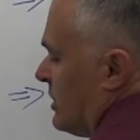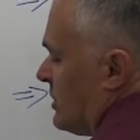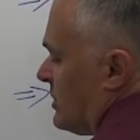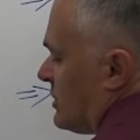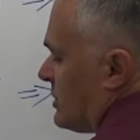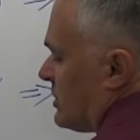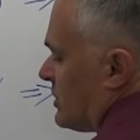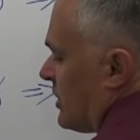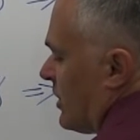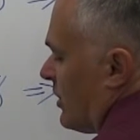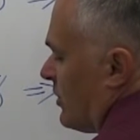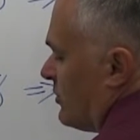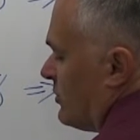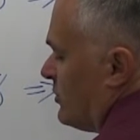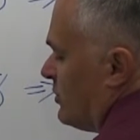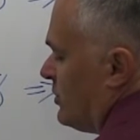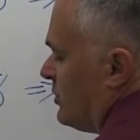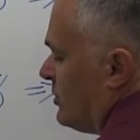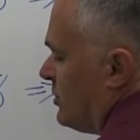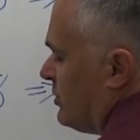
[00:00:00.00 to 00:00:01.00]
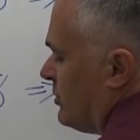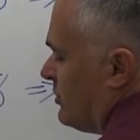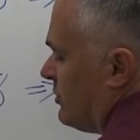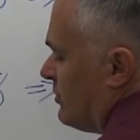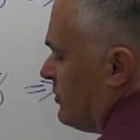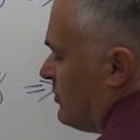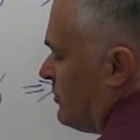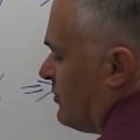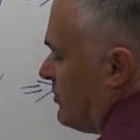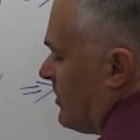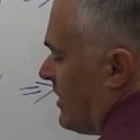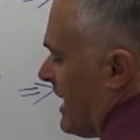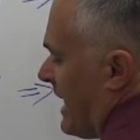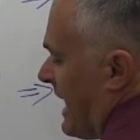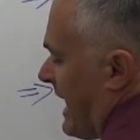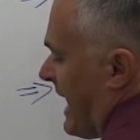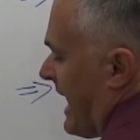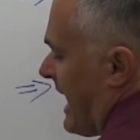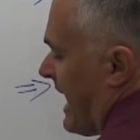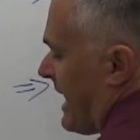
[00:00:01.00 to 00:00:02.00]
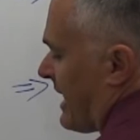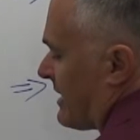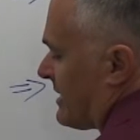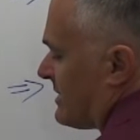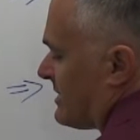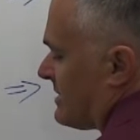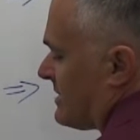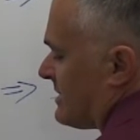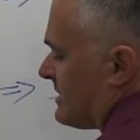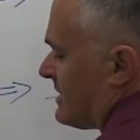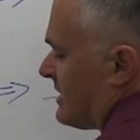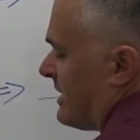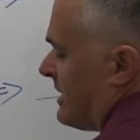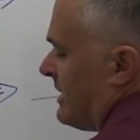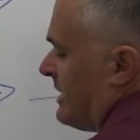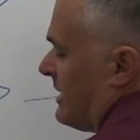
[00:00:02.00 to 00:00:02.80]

So 2x